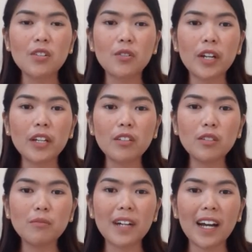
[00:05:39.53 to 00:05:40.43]

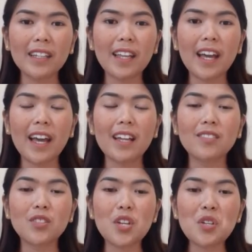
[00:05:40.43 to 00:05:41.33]
curriculum guide,
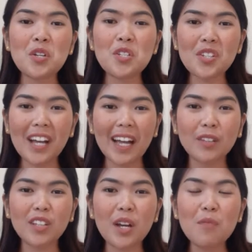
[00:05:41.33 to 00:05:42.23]
and teacher's
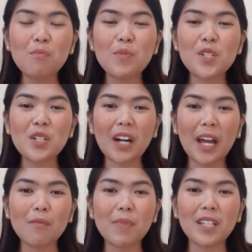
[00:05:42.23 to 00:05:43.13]
guide
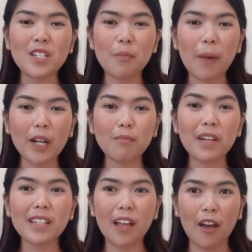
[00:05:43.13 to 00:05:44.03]
prescribed by the
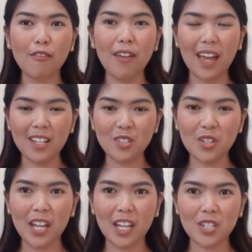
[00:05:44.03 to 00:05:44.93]
Department of
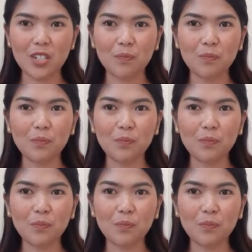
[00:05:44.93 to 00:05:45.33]
Education.